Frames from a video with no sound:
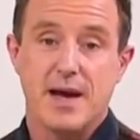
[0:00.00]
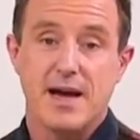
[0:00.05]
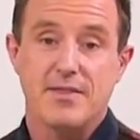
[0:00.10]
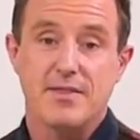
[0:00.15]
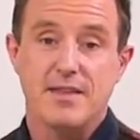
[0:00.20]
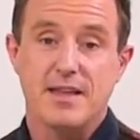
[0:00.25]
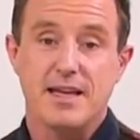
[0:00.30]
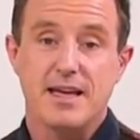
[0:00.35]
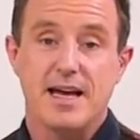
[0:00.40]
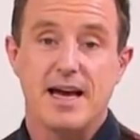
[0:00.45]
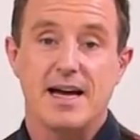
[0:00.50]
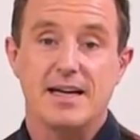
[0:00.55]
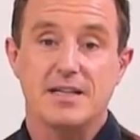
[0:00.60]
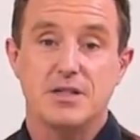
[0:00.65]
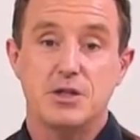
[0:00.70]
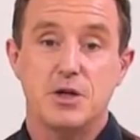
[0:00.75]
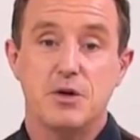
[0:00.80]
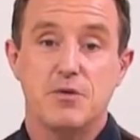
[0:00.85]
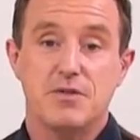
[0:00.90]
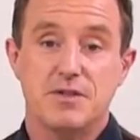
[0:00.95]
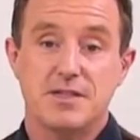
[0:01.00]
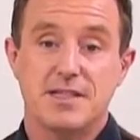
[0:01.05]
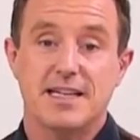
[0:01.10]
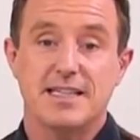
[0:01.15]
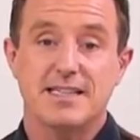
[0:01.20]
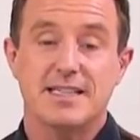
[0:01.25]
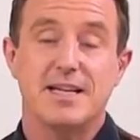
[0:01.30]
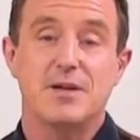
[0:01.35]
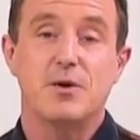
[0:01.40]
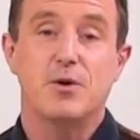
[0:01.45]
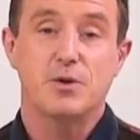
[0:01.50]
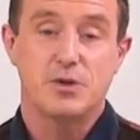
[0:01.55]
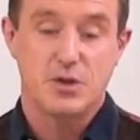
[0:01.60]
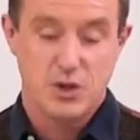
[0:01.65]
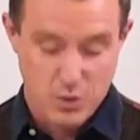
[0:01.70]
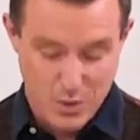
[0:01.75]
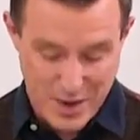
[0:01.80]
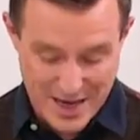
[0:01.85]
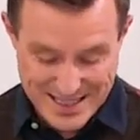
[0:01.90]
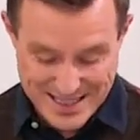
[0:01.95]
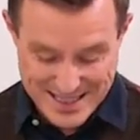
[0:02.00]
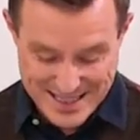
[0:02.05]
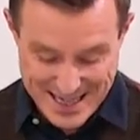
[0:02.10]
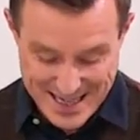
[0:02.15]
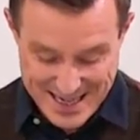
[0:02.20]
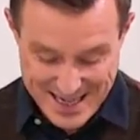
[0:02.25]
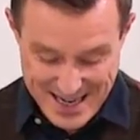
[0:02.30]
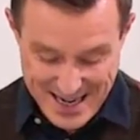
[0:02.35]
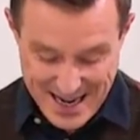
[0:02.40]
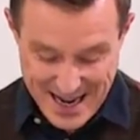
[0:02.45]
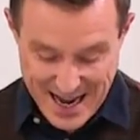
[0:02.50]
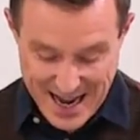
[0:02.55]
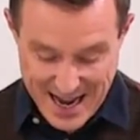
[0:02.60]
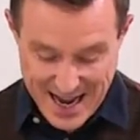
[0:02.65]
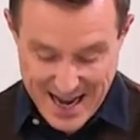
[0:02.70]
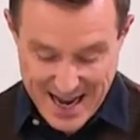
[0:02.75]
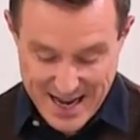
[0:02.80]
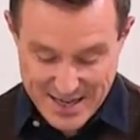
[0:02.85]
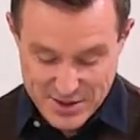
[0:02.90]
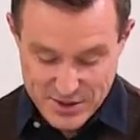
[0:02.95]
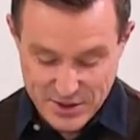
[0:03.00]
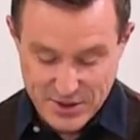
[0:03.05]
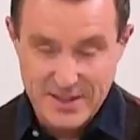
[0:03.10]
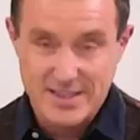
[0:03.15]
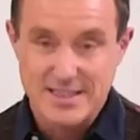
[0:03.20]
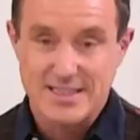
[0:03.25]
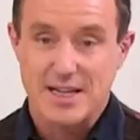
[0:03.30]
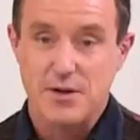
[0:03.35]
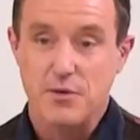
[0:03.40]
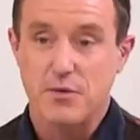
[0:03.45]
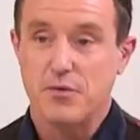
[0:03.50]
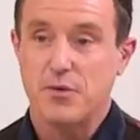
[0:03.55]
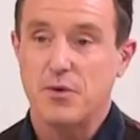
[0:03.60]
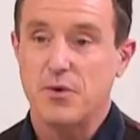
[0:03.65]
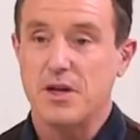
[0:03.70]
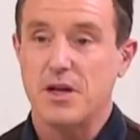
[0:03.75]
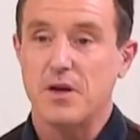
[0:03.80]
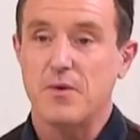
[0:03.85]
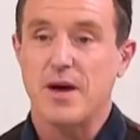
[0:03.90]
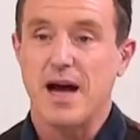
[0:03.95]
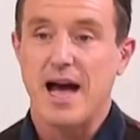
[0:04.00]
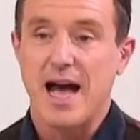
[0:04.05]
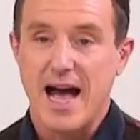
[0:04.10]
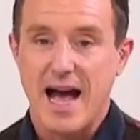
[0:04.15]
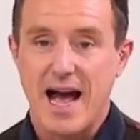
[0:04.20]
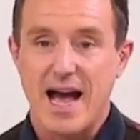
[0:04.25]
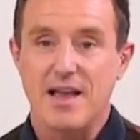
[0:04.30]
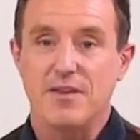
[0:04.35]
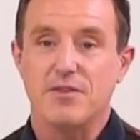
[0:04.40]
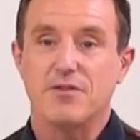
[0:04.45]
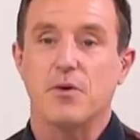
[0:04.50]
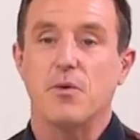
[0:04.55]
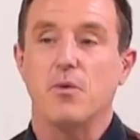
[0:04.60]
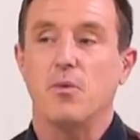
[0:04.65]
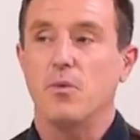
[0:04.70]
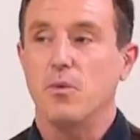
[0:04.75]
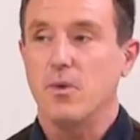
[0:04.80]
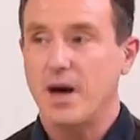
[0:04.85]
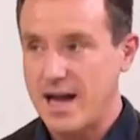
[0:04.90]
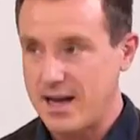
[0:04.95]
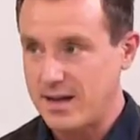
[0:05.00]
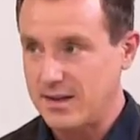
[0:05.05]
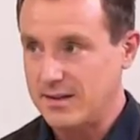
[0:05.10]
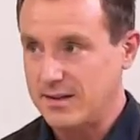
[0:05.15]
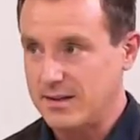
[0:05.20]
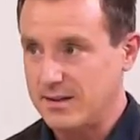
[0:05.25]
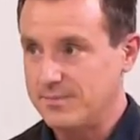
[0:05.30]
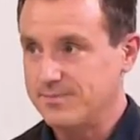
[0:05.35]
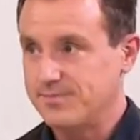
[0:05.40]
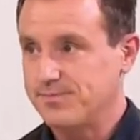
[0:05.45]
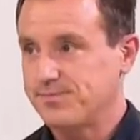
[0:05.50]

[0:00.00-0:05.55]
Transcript: And the uh, two for sixteen or twenty dollars uh, deal for you as well.